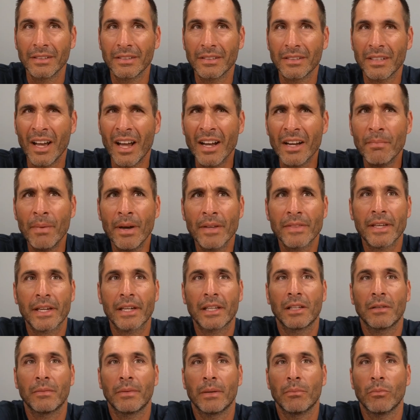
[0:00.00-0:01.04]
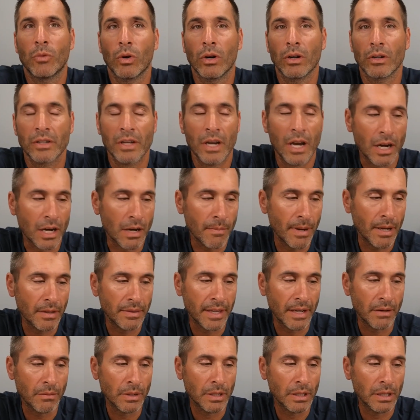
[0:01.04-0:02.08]
Talk about that a little bit more. Talk about
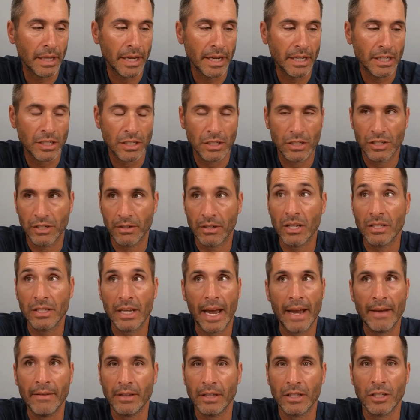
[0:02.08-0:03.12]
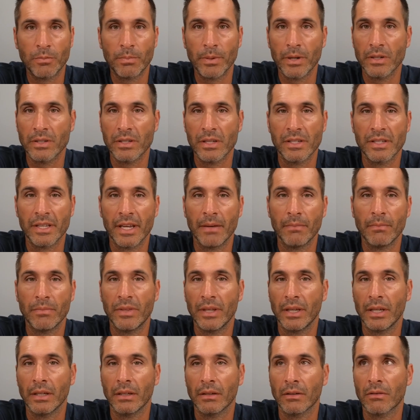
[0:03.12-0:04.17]
that relationship, because I've experienced the same
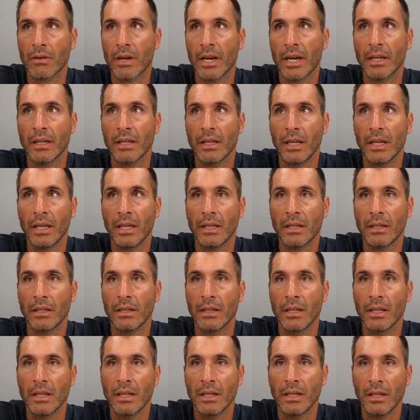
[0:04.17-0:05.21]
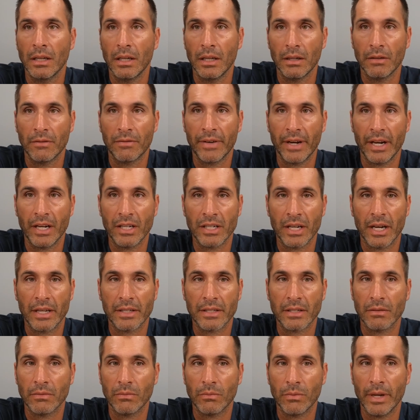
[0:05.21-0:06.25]
thing, Greg, in, in
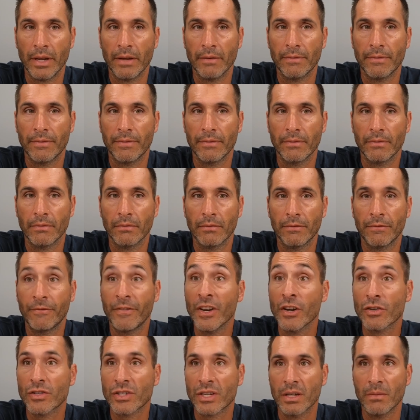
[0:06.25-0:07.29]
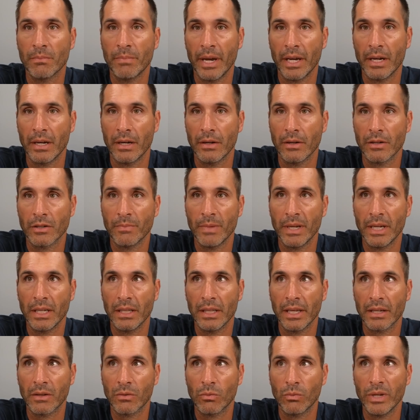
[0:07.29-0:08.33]
franchising. We have fierce competitors, meaning
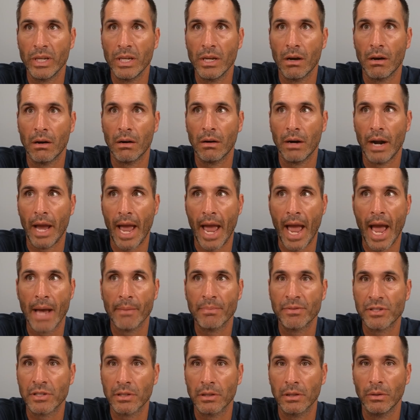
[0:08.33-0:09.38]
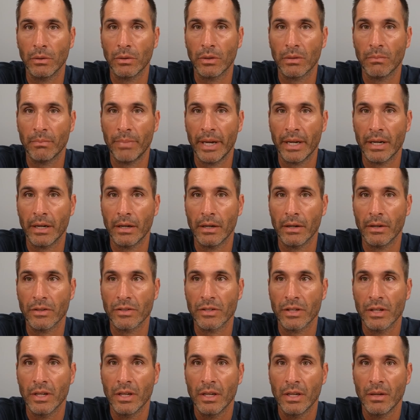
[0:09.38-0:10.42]
like we are absolute competitors,
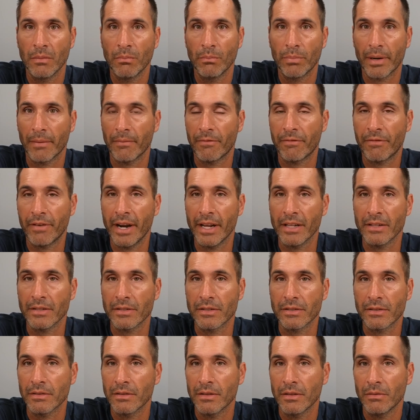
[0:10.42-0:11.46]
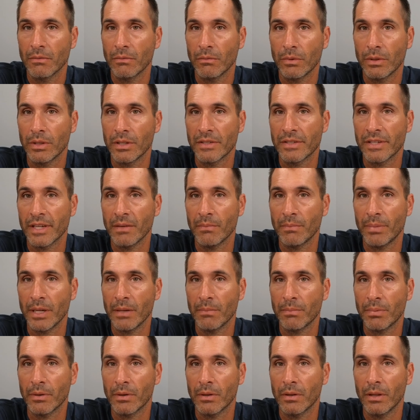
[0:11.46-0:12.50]
but I'm friends with the same
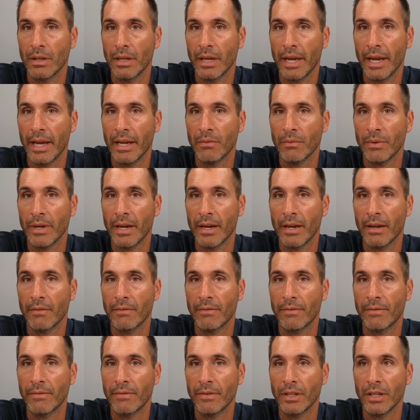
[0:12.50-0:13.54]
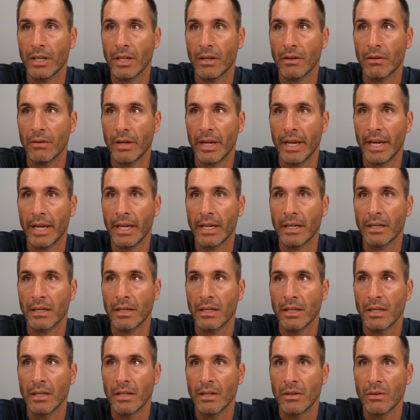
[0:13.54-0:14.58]
people. And we have, you know, and
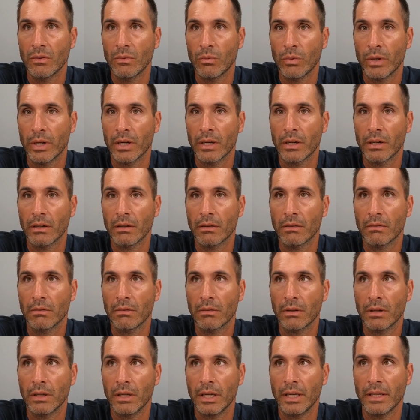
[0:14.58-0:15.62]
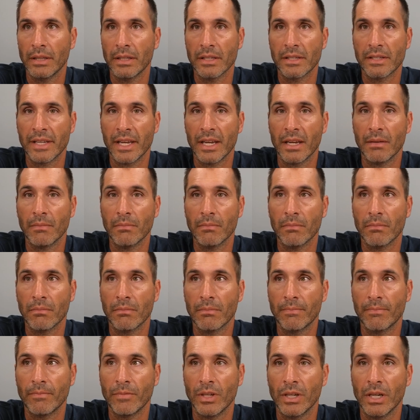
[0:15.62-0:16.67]
we're in the same,
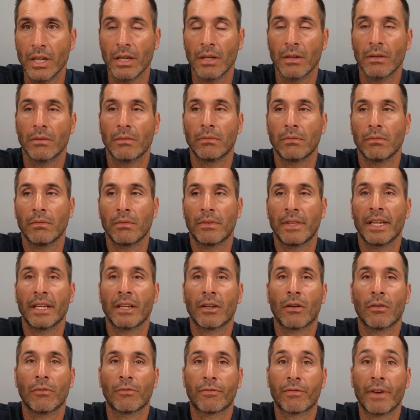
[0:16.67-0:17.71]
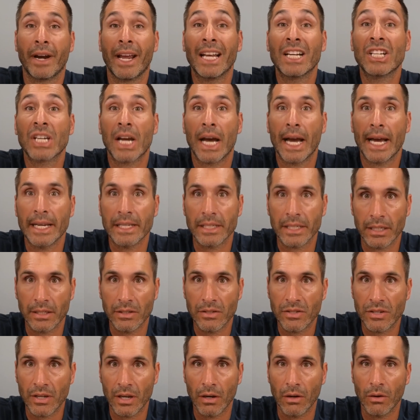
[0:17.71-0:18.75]
you know, thing called franchising.
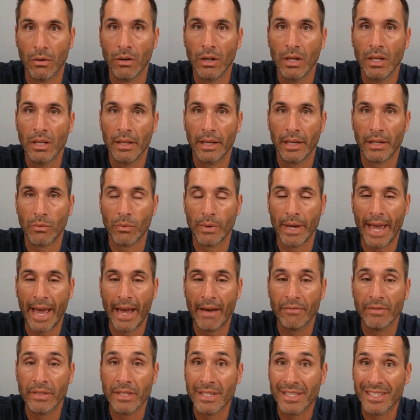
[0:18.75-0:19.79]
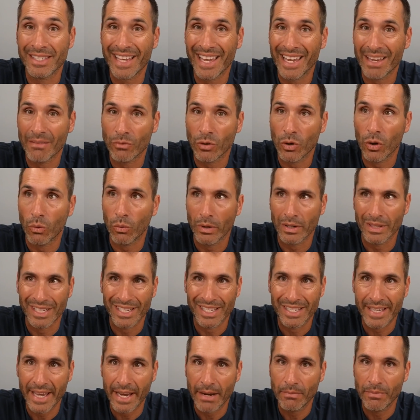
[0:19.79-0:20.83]
So like we have the same goal. We're in the
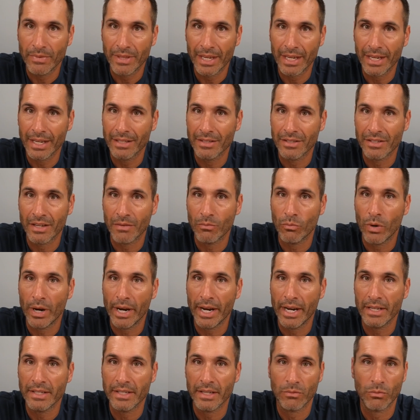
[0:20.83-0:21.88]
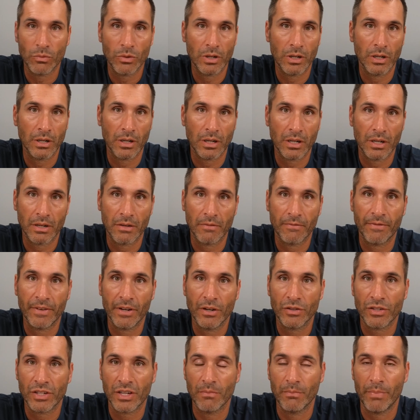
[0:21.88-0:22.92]
same thing in some ways, and we're
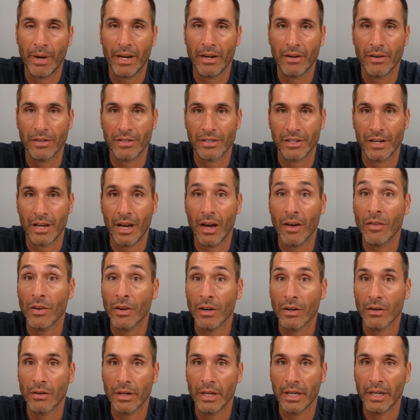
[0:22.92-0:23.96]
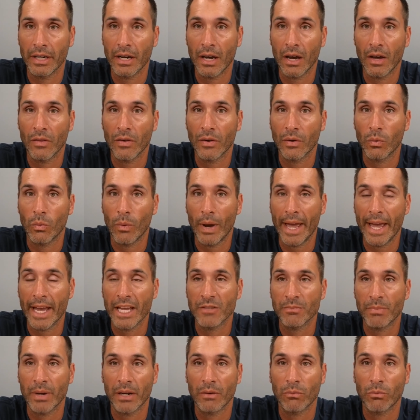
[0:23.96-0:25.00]
fierce competitors in other, in other ways,
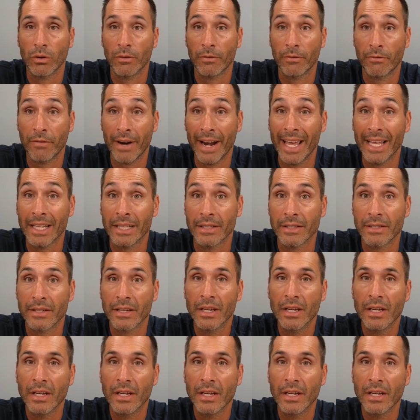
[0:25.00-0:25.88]
but we're friends.